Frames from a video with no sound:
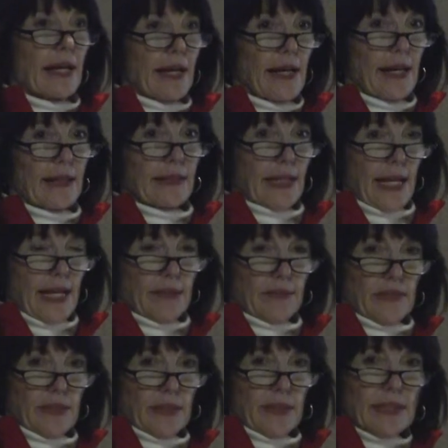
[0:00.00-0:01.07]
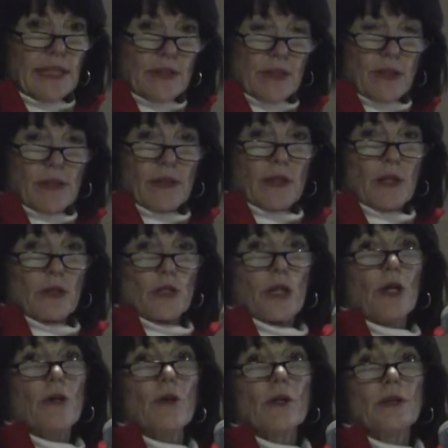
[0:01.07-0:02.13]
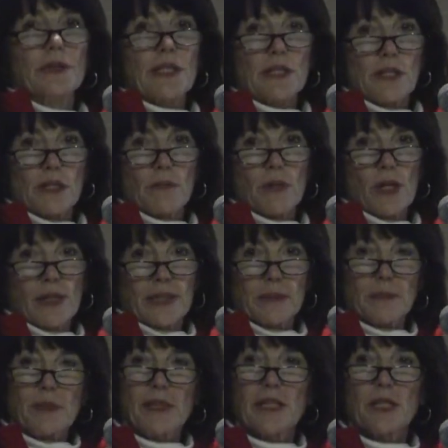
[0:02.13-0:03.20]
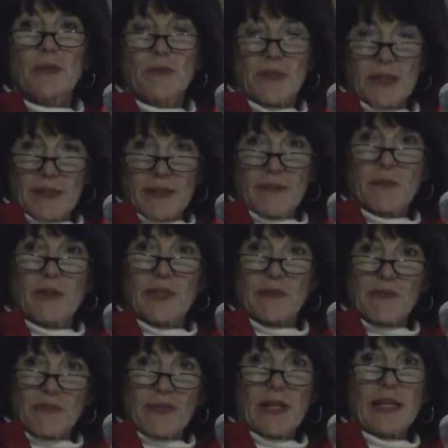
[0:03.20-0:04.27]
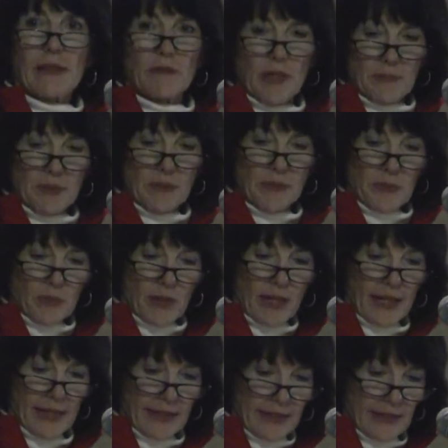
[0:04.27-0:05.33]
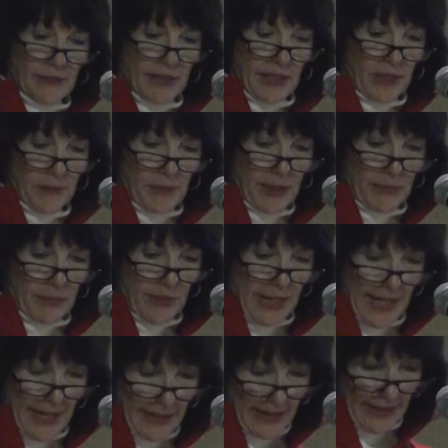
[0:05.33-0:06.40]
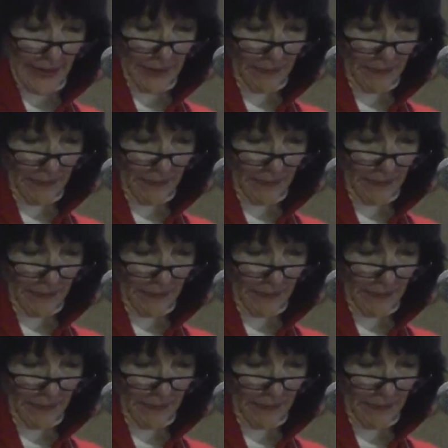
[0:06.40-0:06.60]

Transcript: got kind of a, at least a, a toehold into the marketplace with a with a fine reputable product that would help our brand.